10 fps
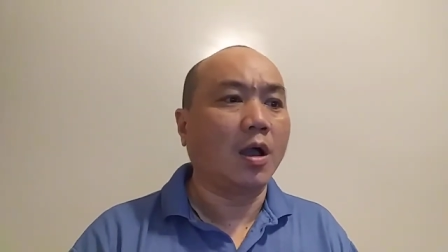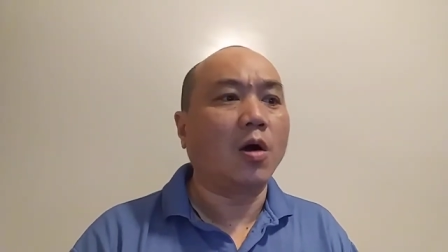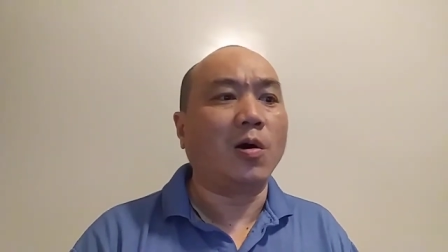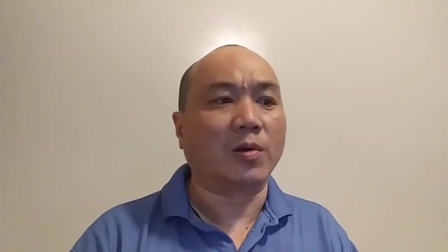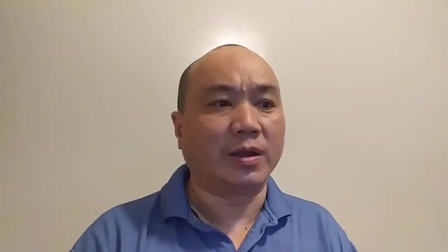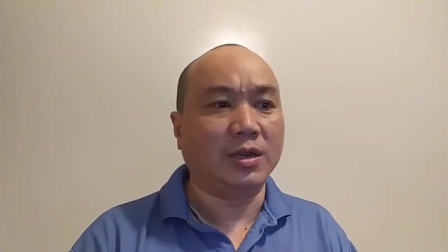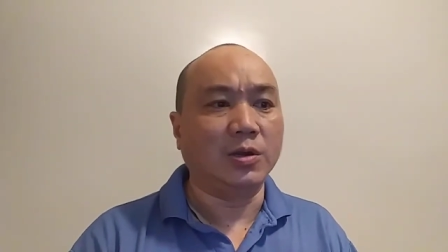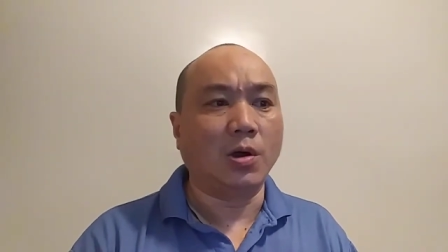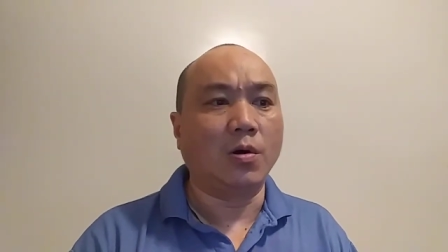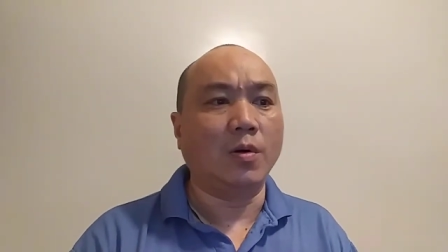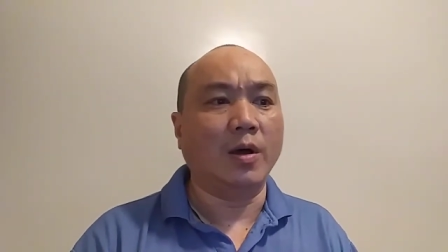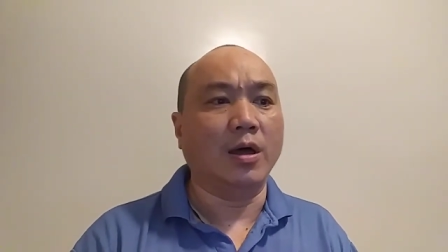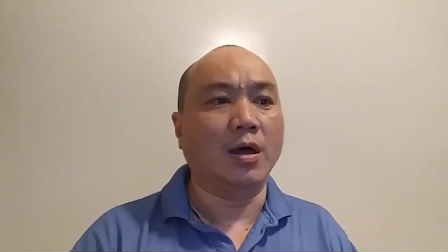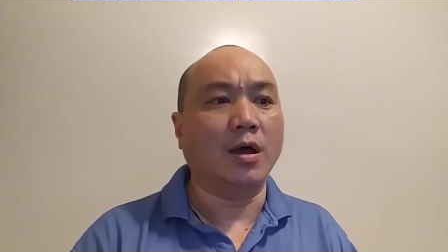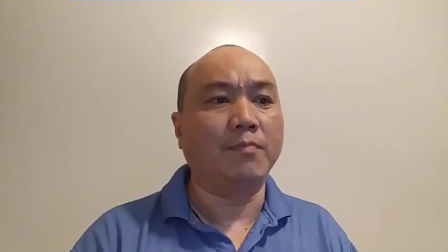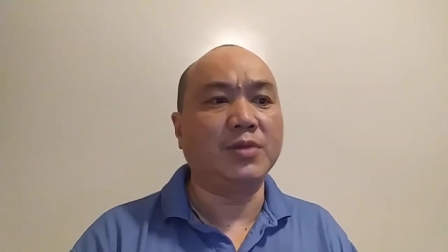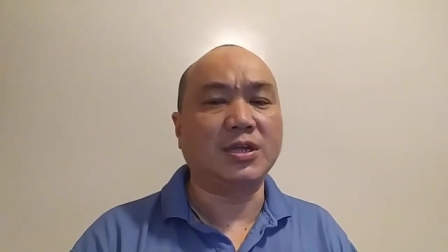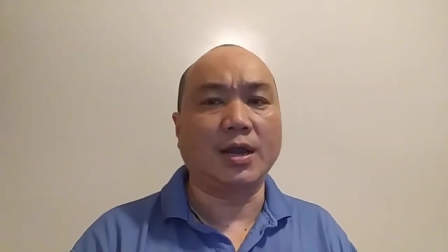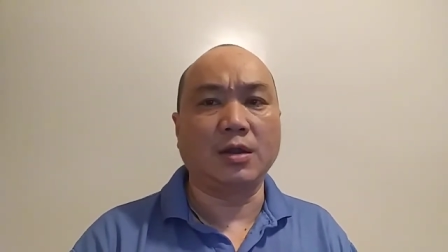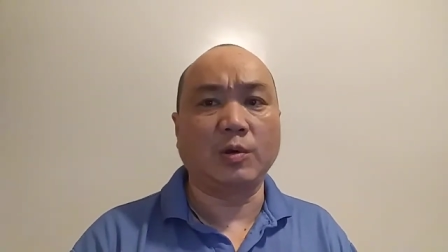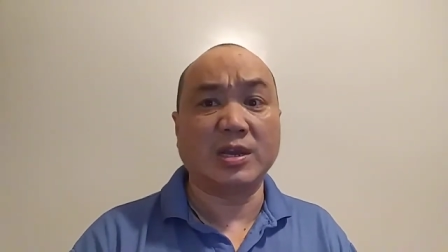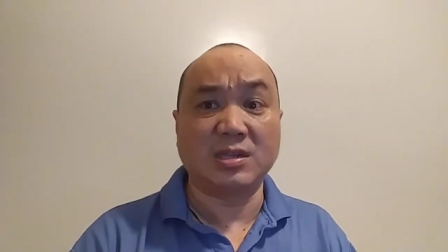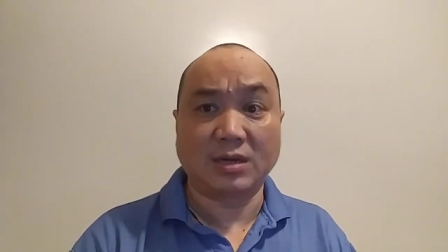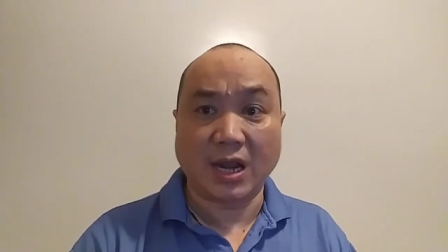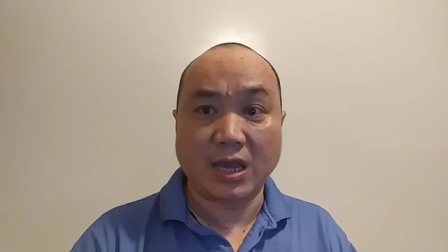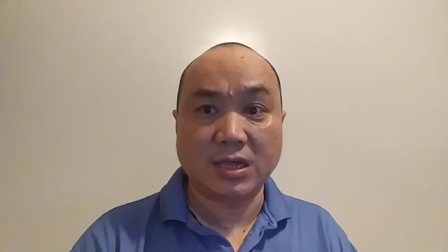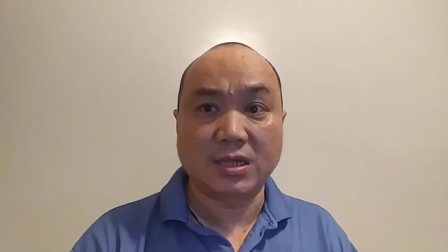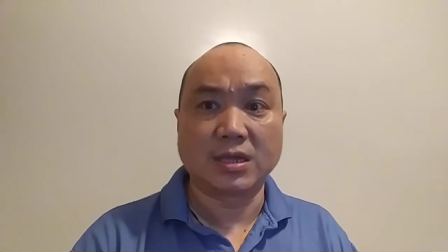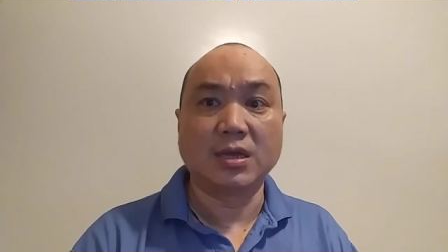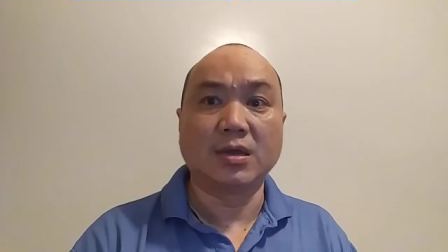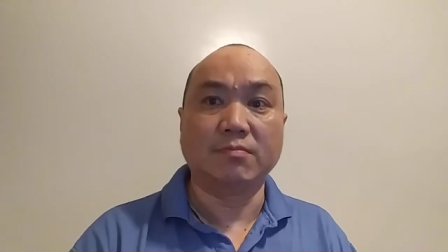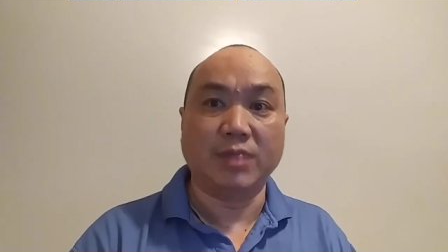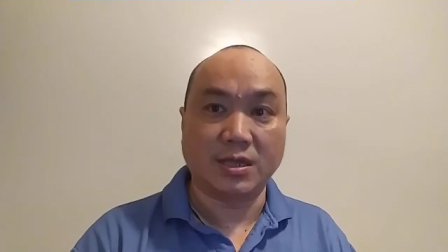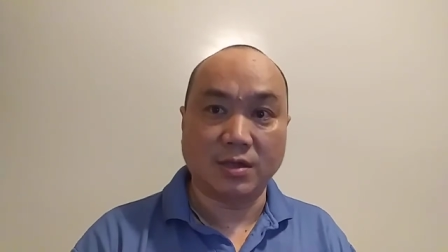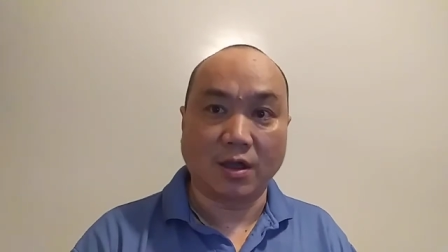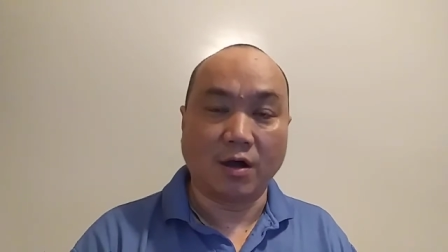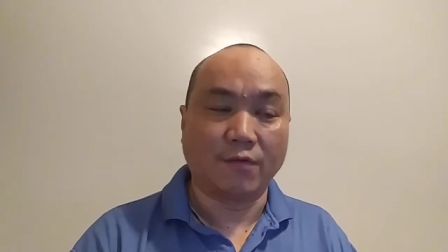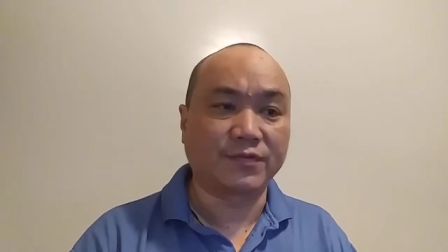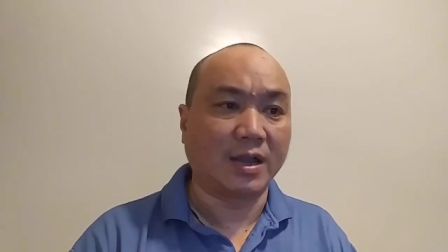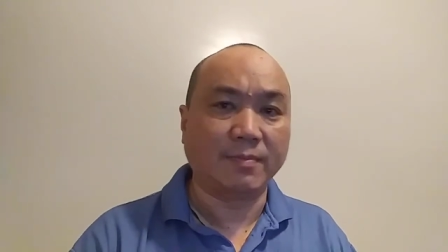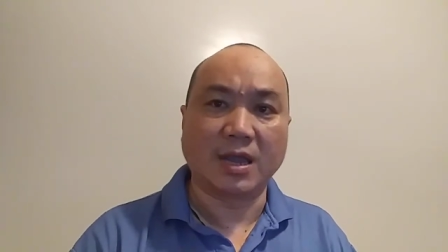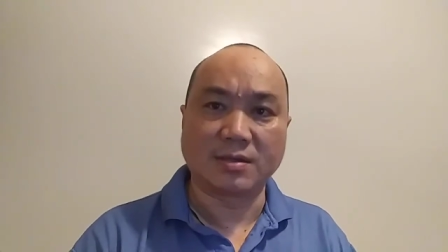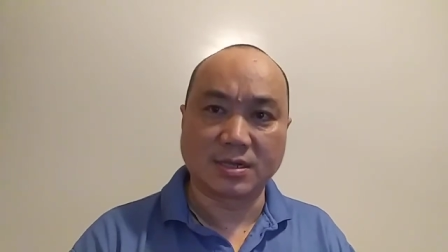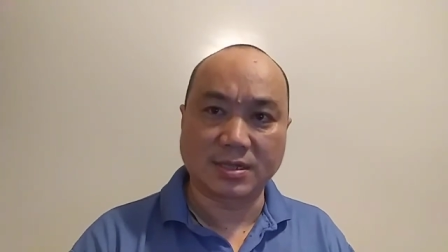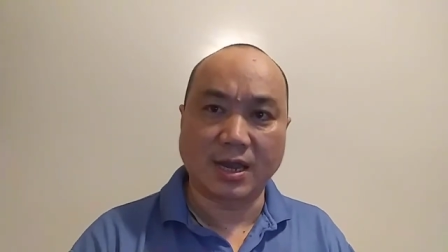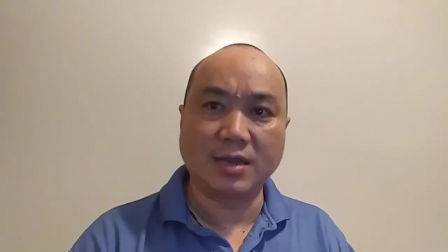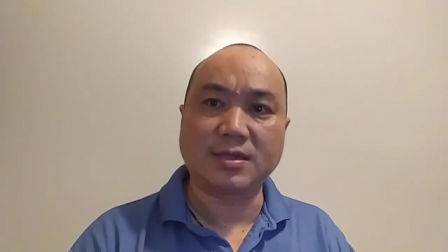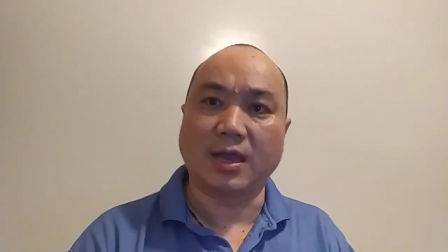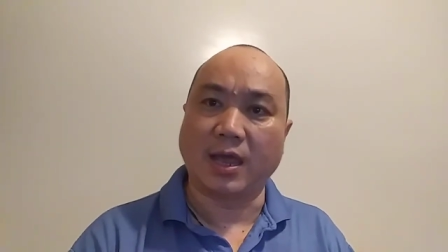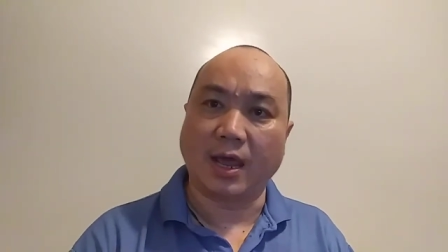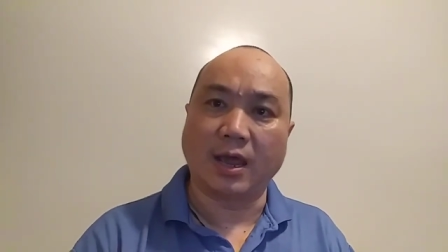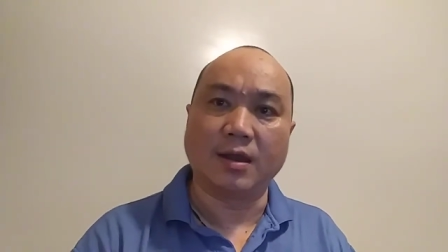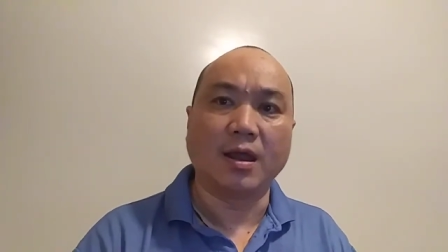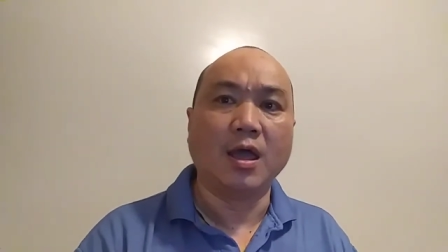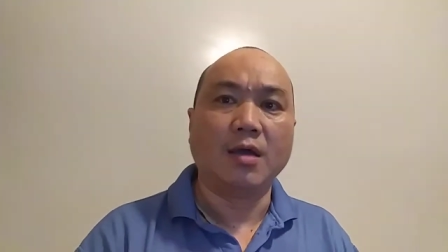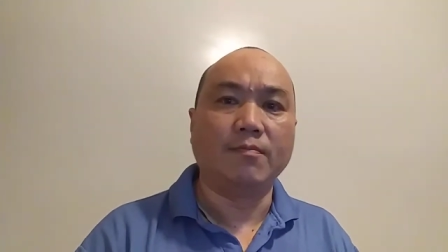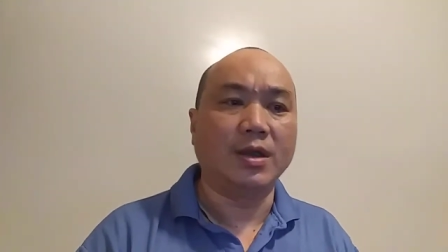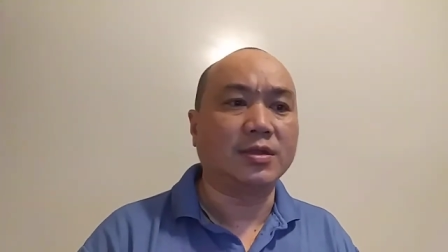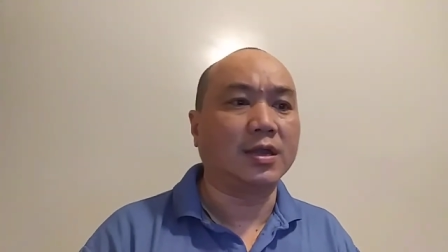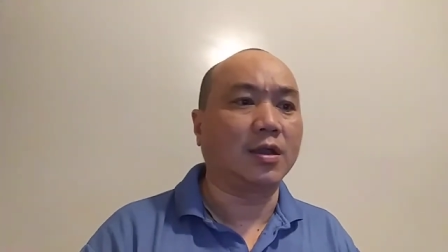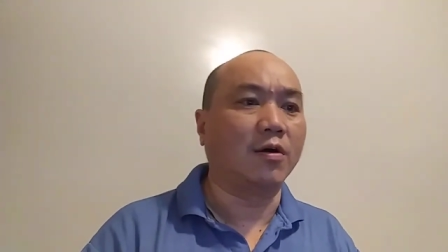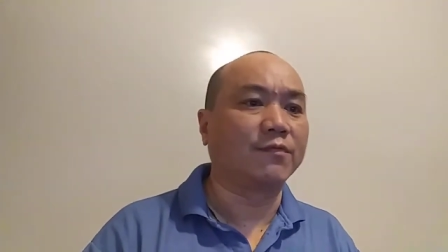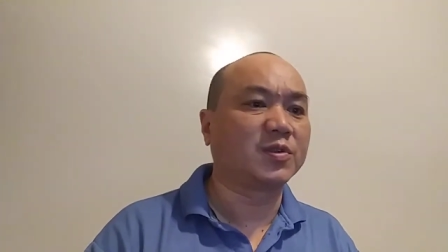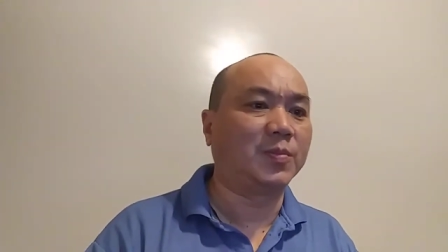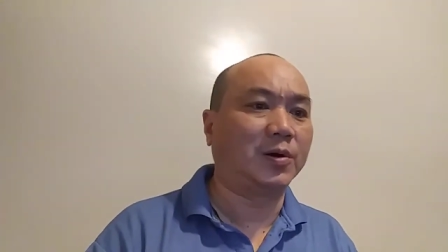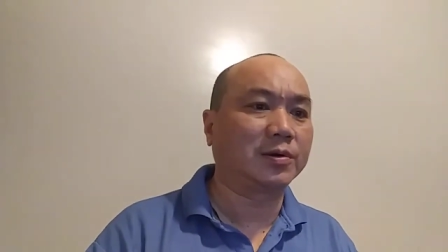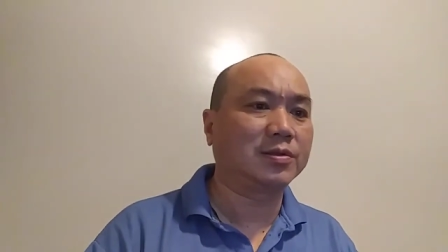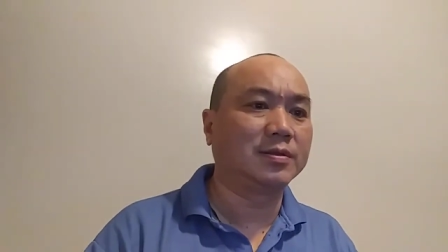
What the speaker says: already know physical education class, basic of some exercise and basic of sport.